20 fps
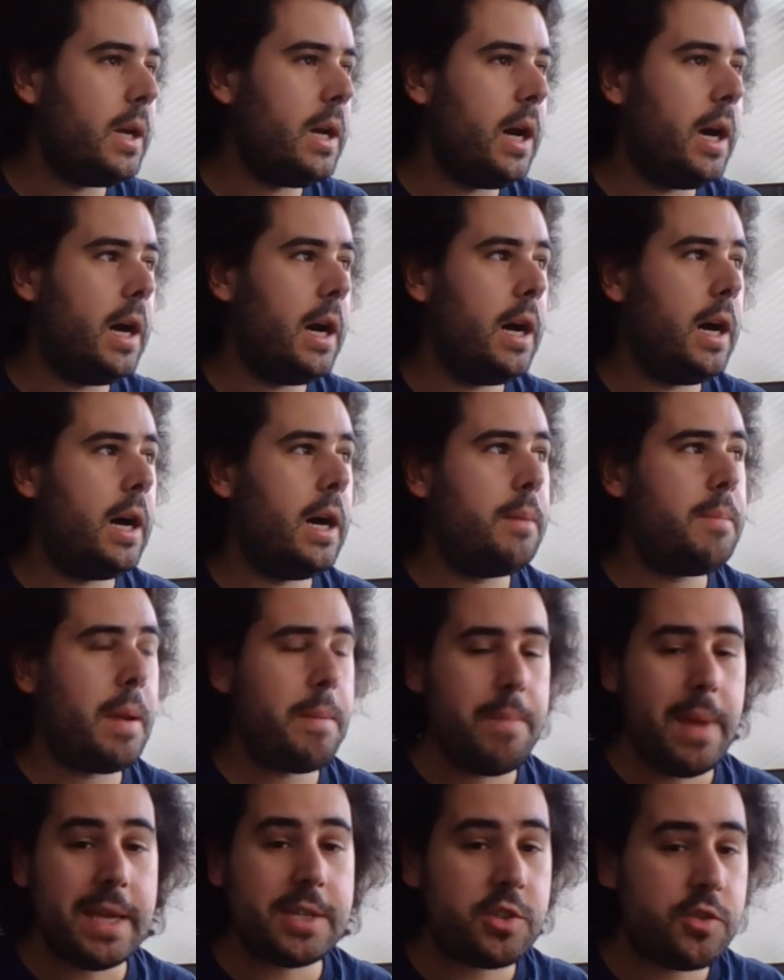My
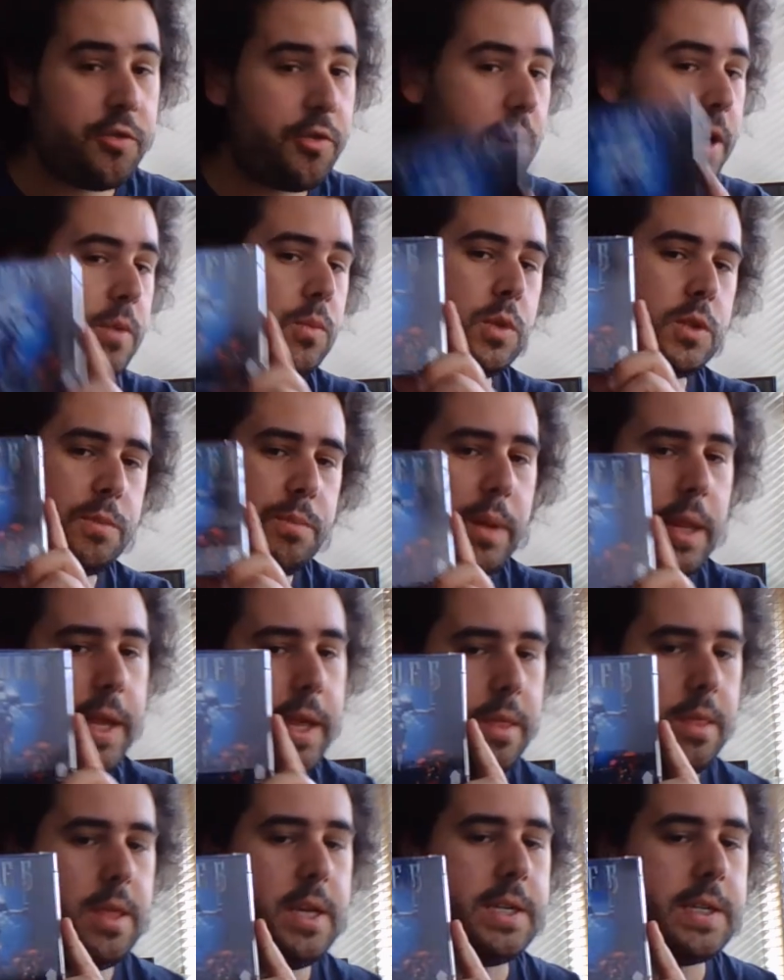best friend was
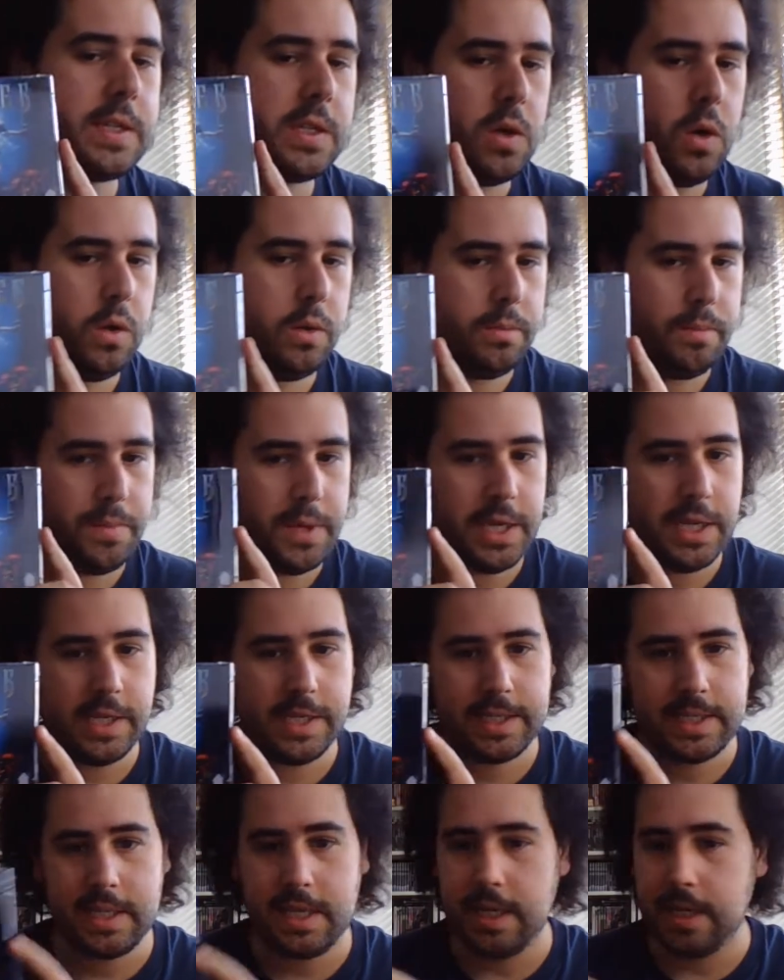playing this on
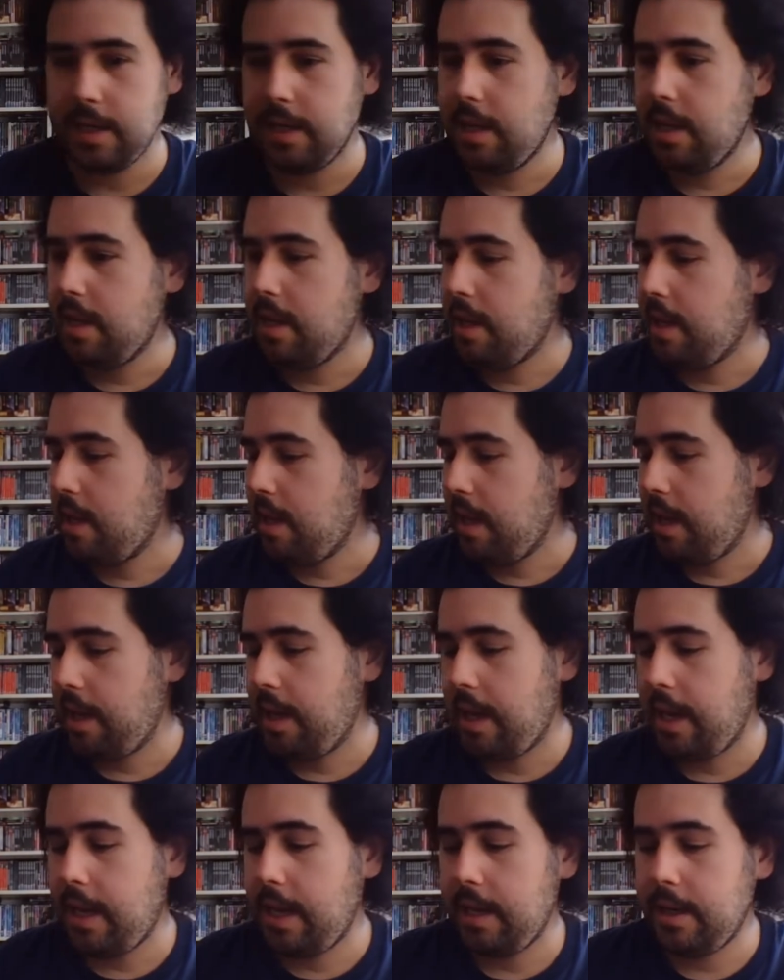PC,
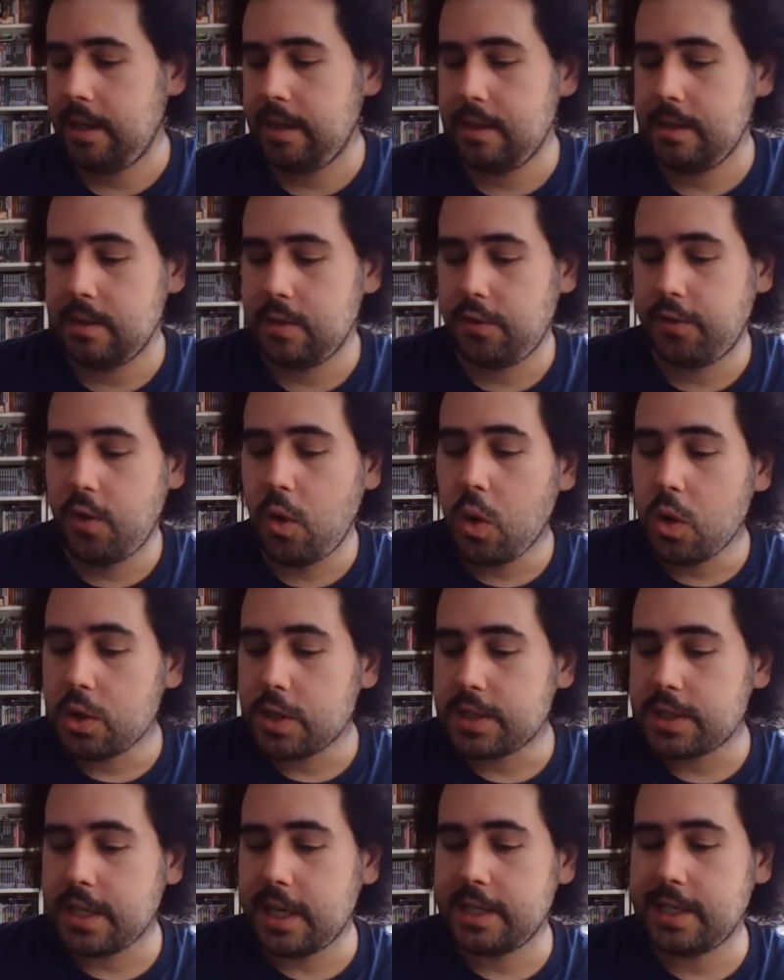and of
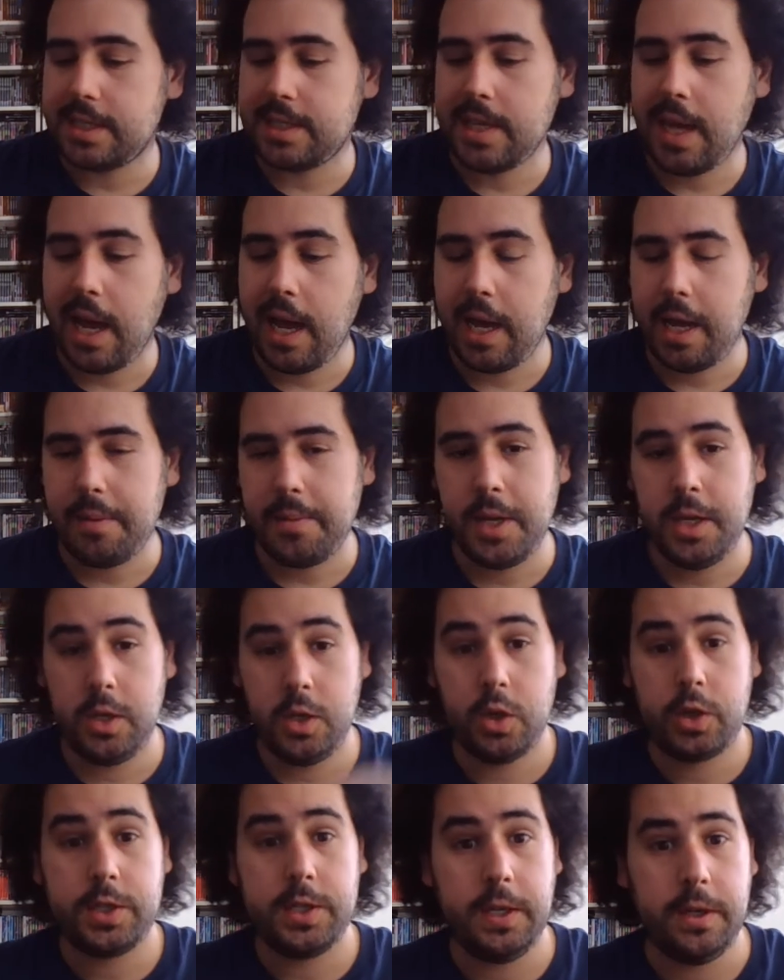course, at the time, it
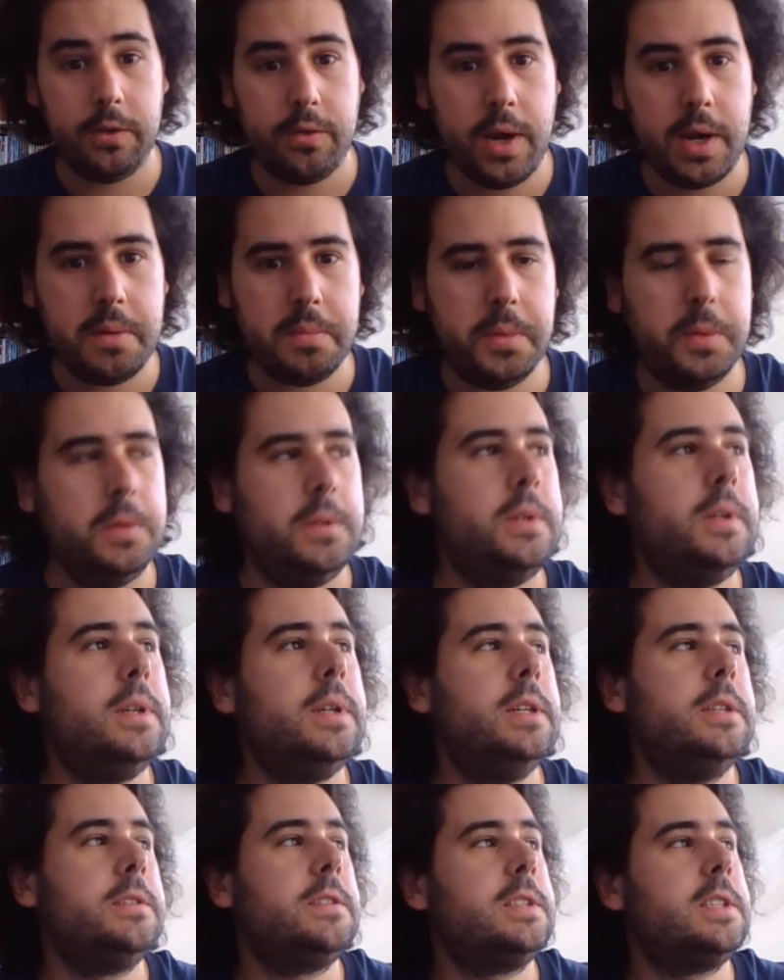looked incredible.
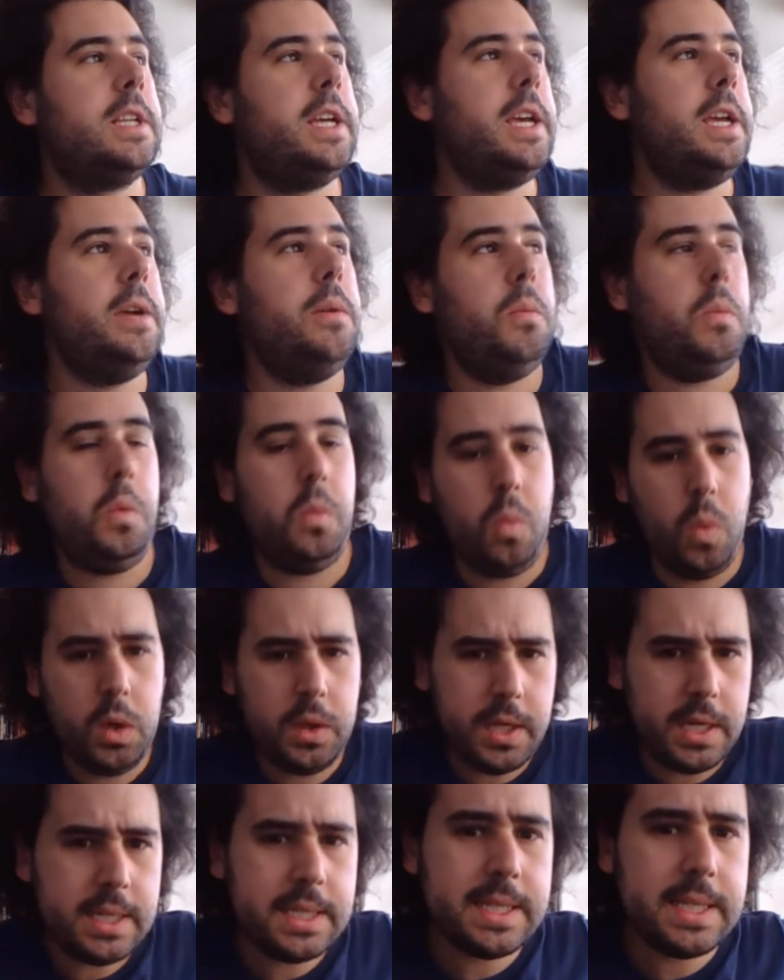I was like,
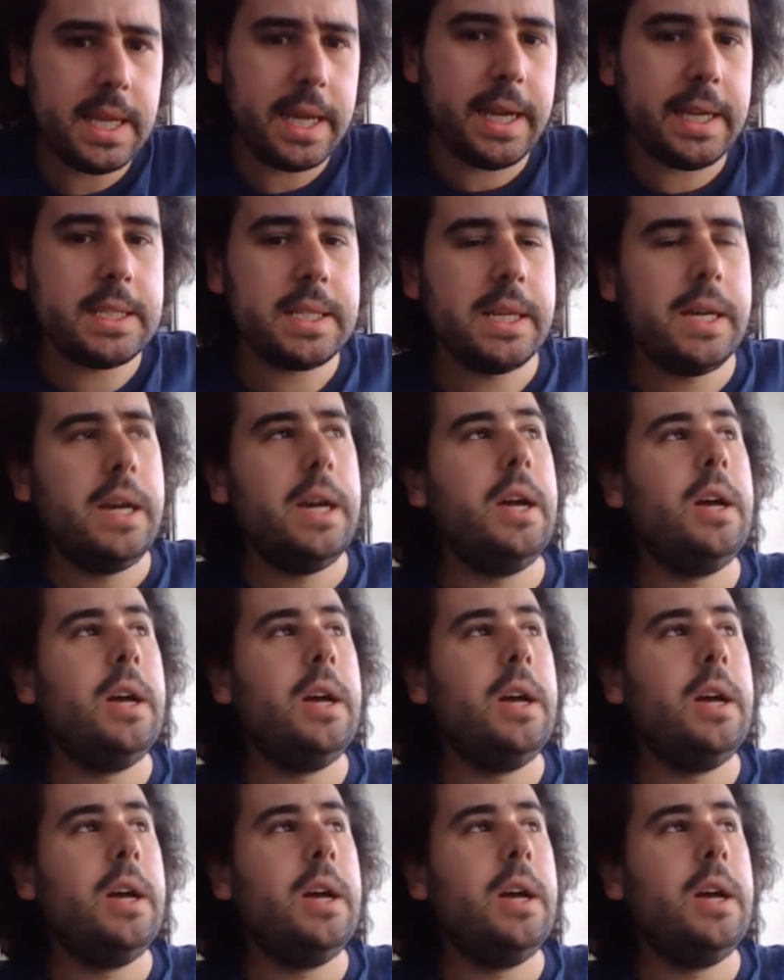what is that?